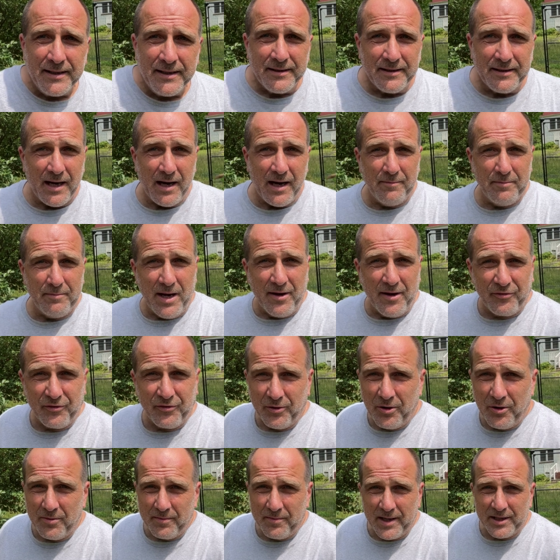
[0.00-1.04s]
Now, I'm not
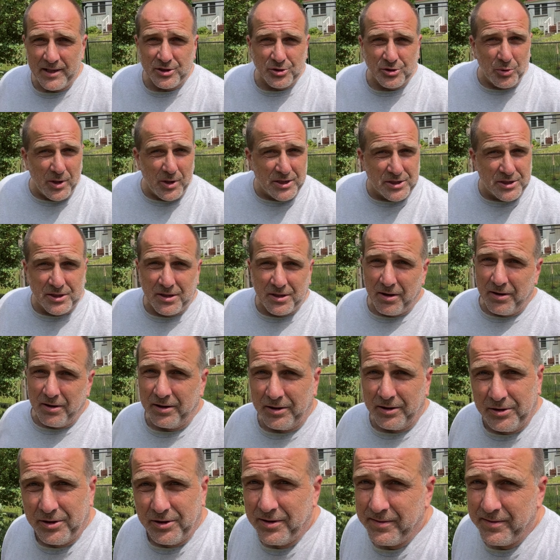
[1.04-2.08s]
throwing my Sweet
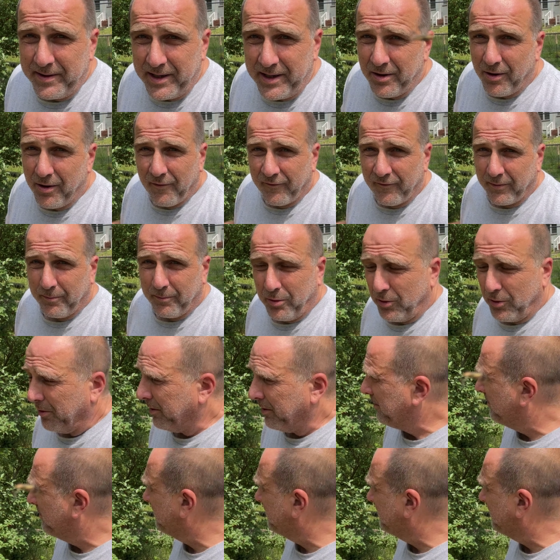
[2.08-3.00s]
Scarlet Goumi overboard.